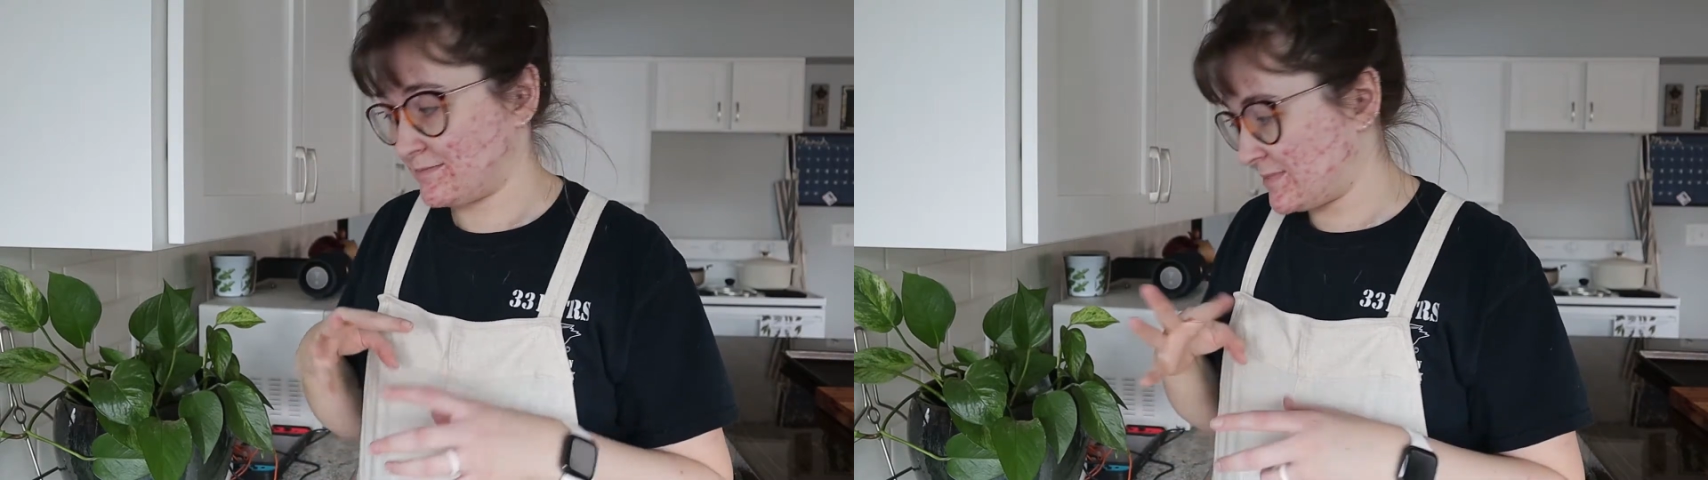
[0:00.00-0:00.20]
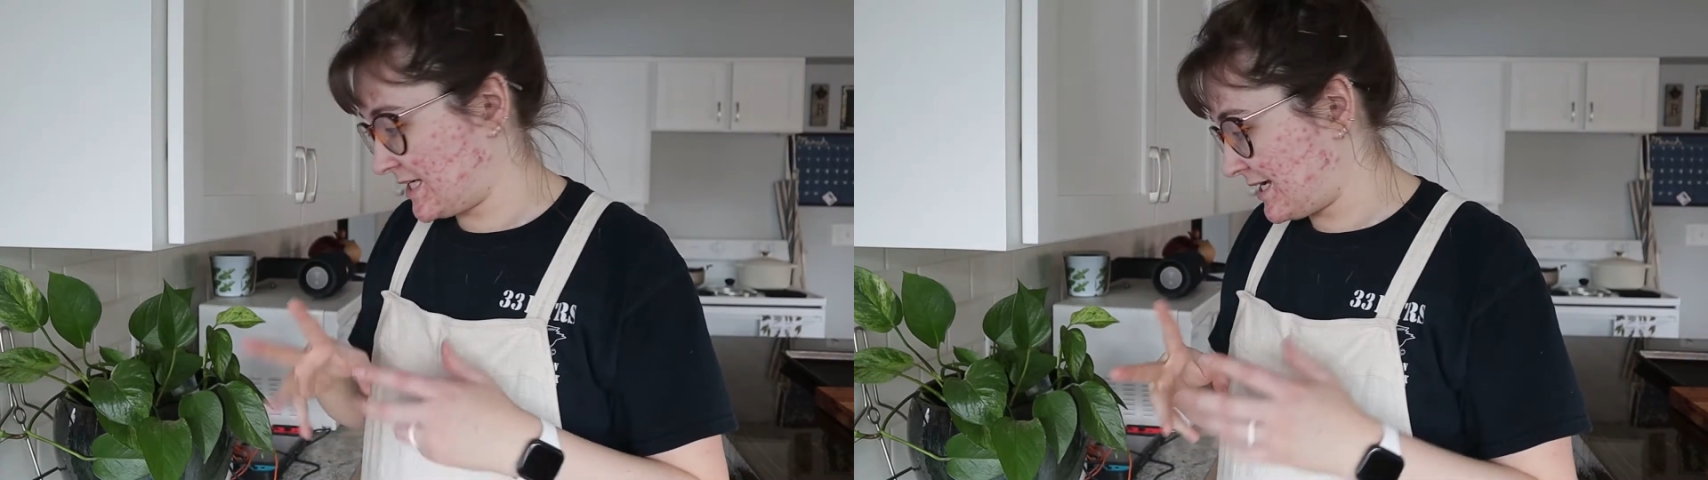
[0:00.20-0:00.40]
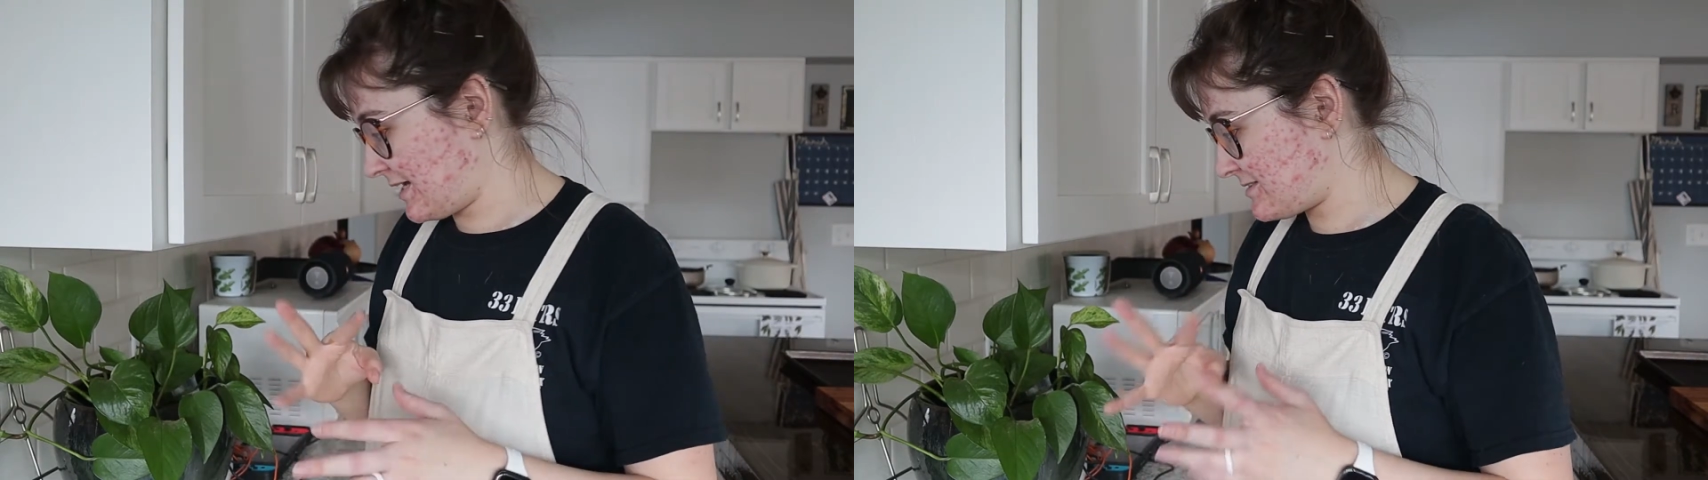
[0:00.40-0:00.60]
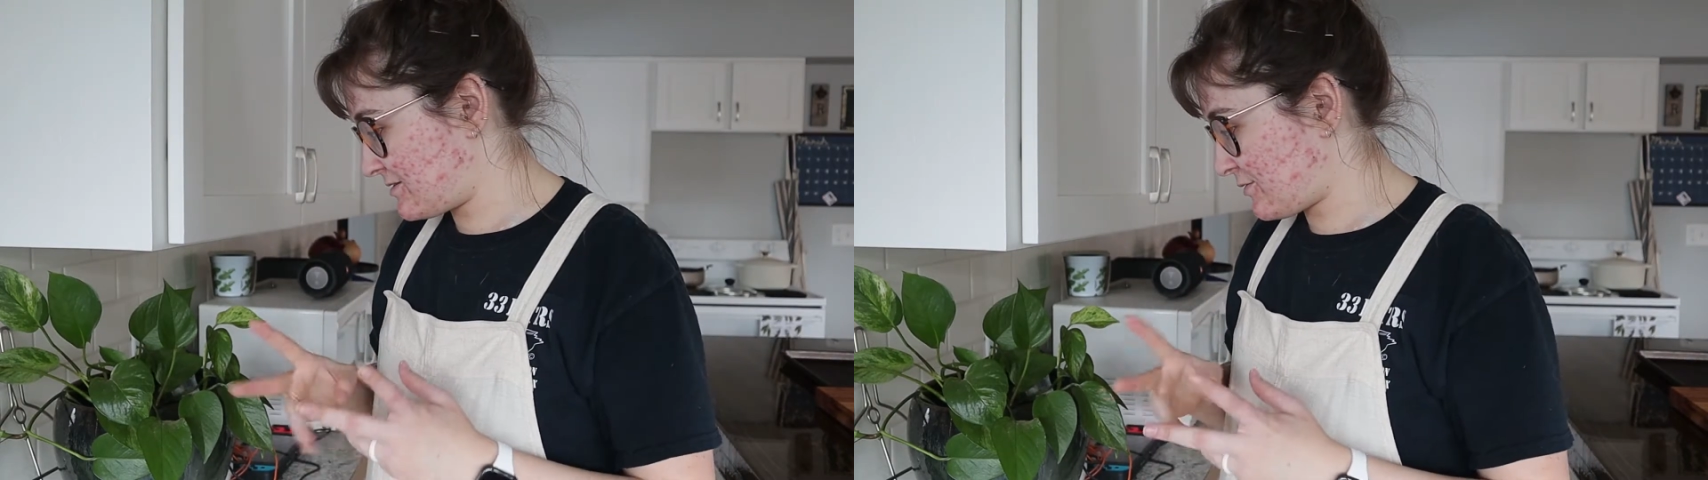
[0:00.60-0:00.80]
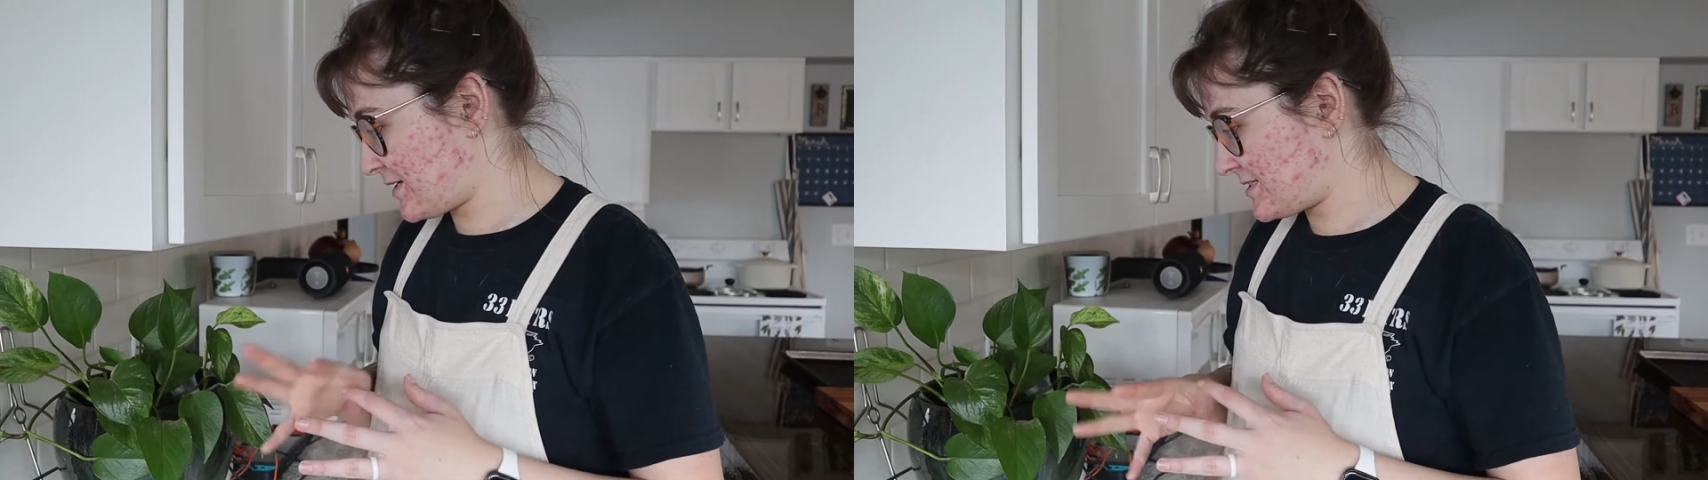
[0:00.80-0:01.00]
He
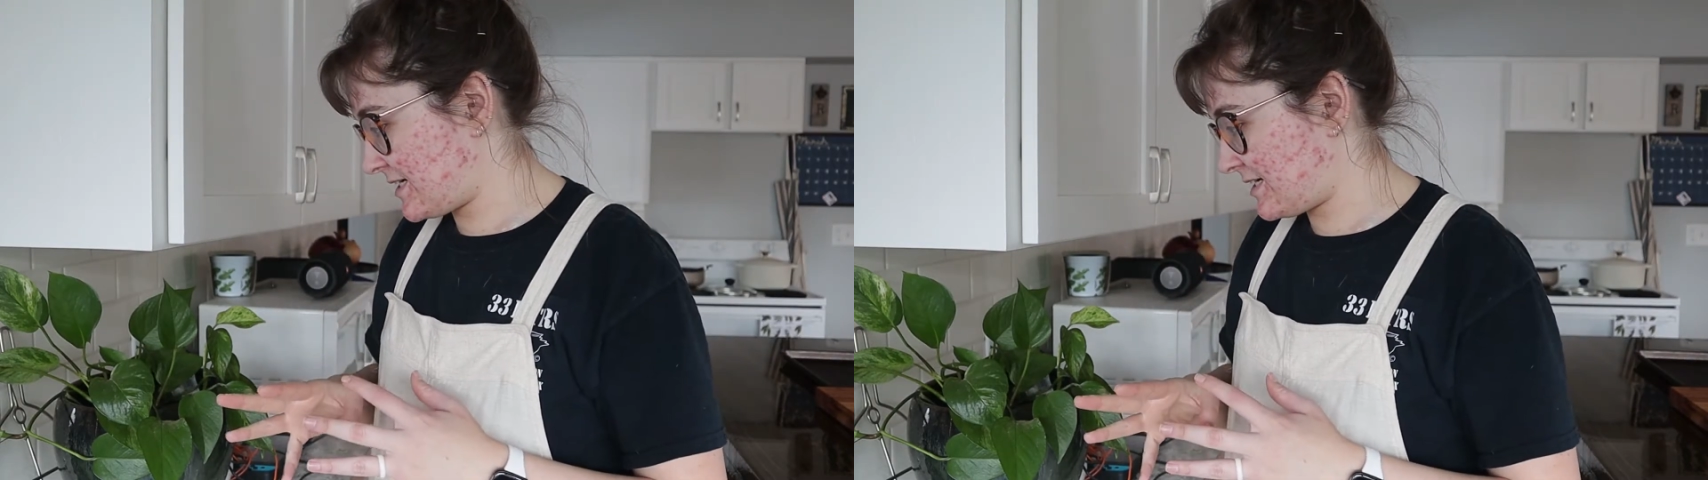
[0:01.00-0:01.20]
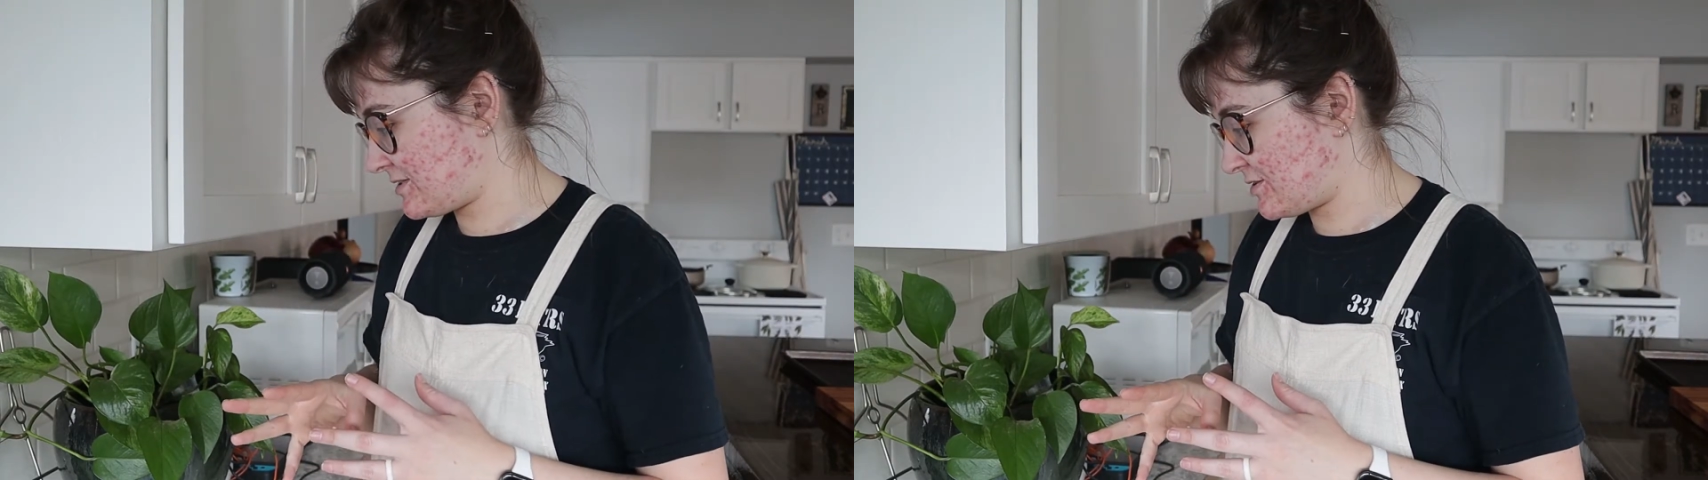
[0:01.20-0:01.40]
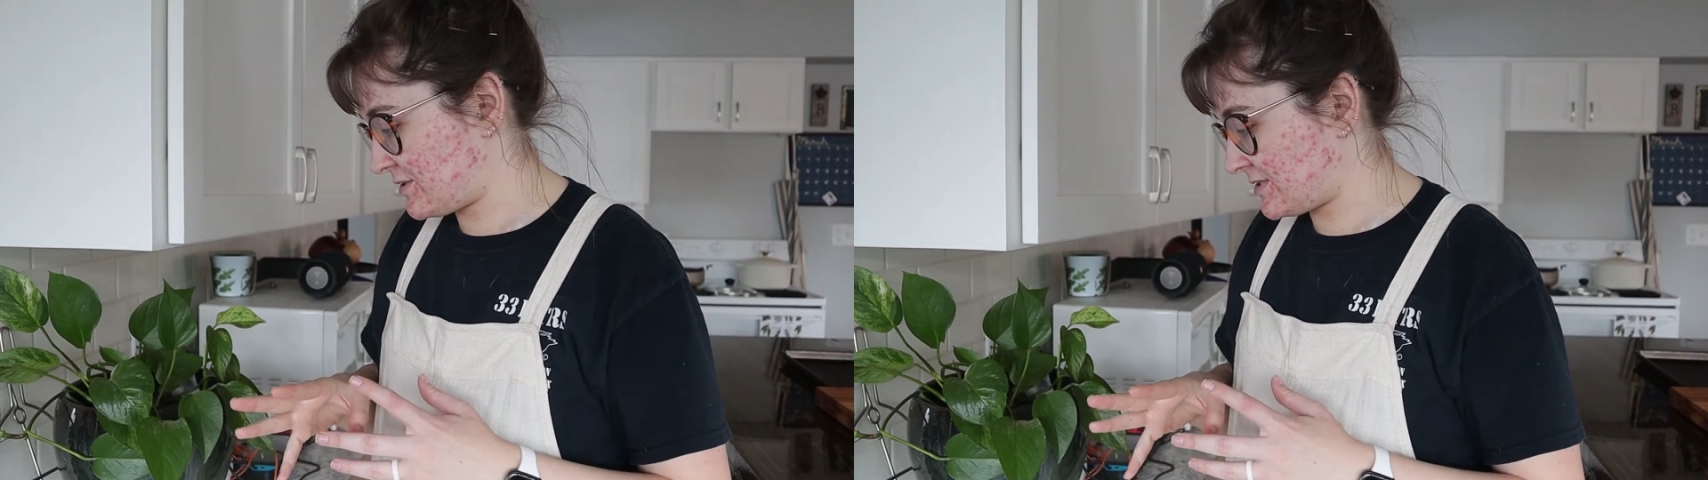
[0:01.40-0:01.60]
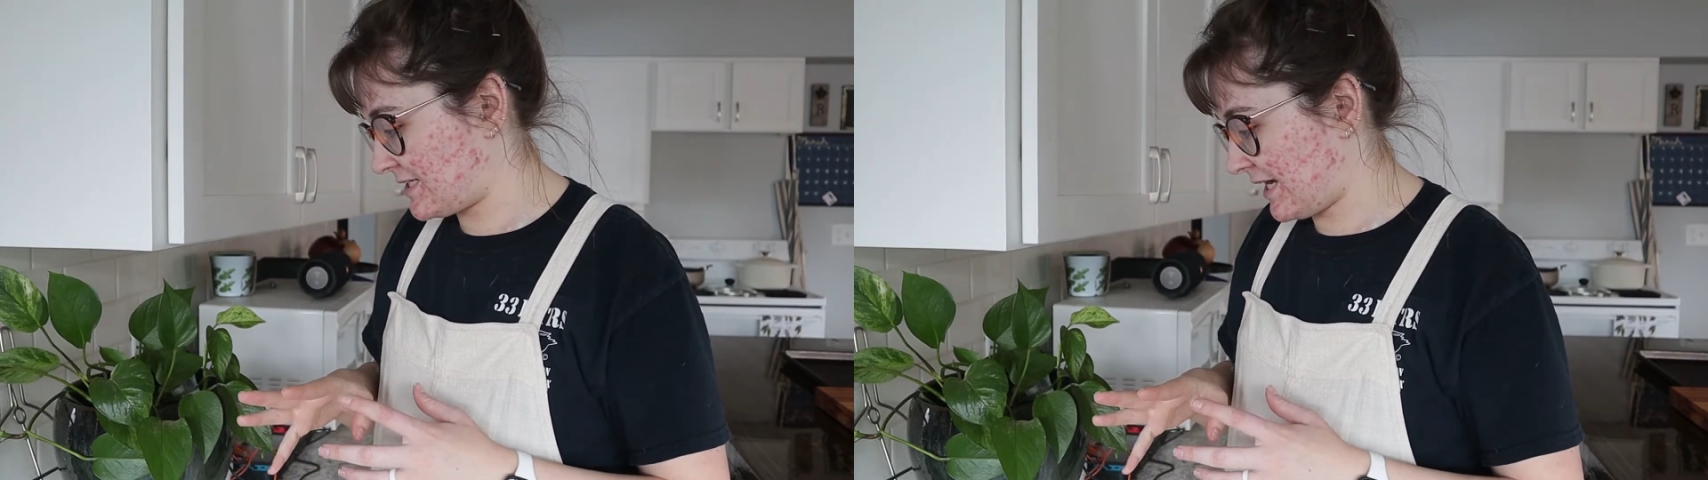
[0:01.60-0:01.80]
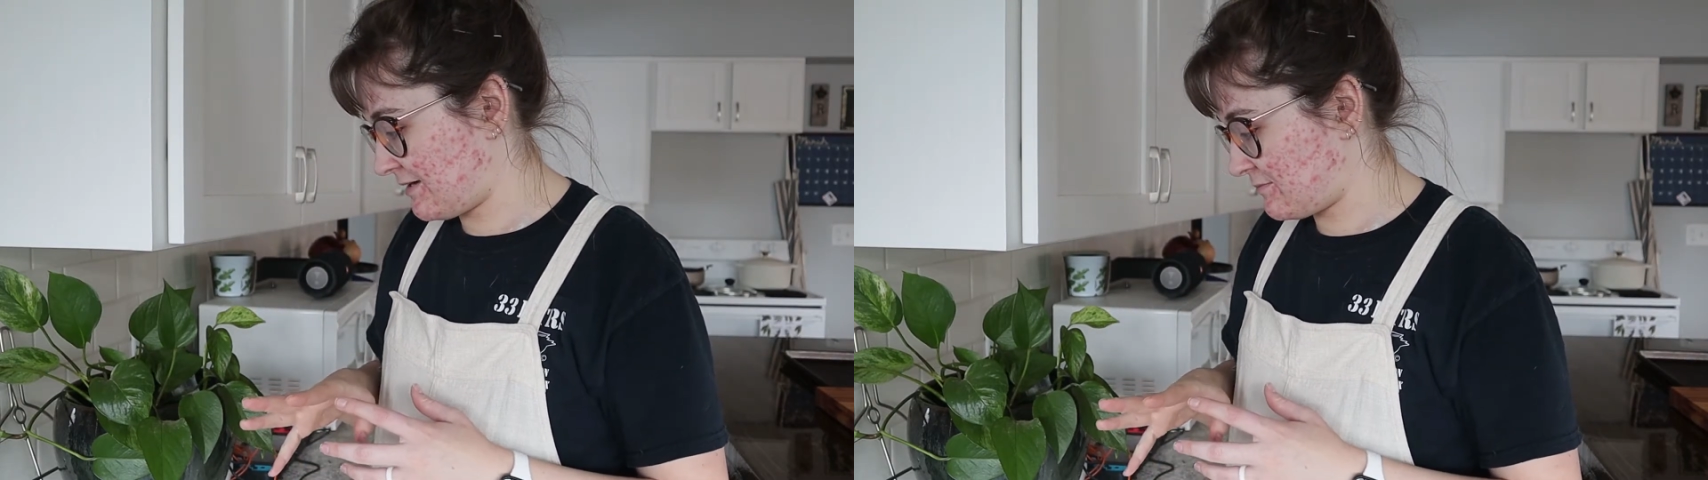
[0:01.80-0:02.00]
hasn't quite taken to it
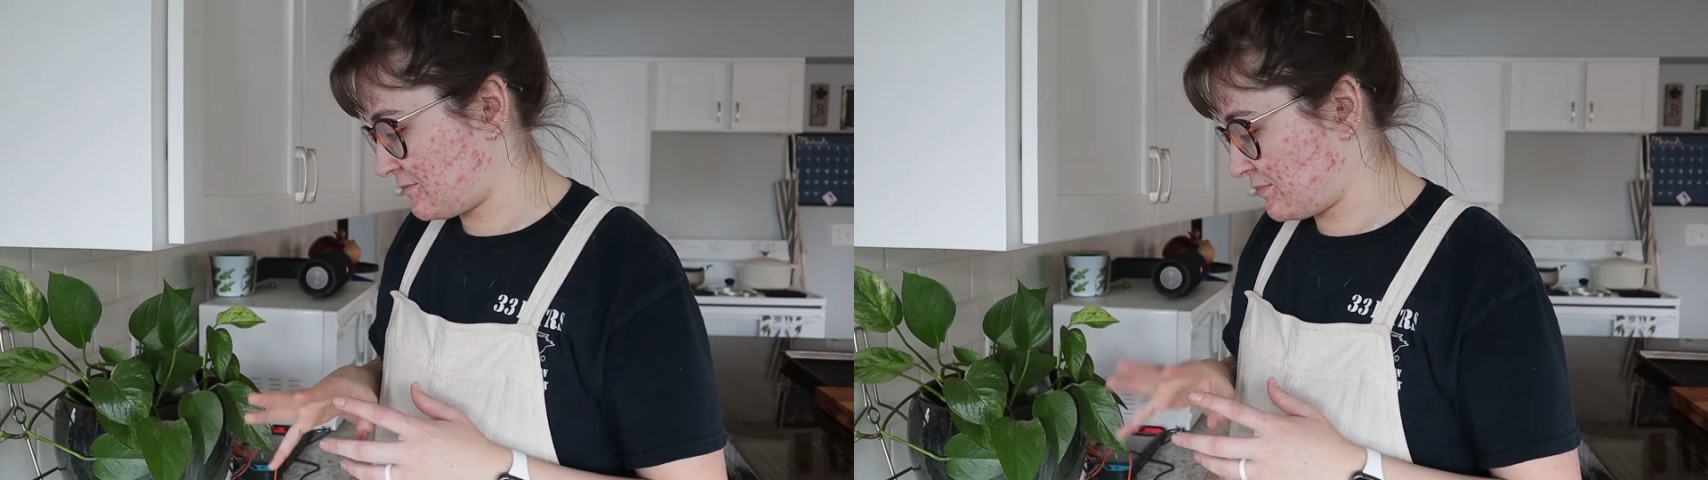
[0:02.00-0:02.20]
yet,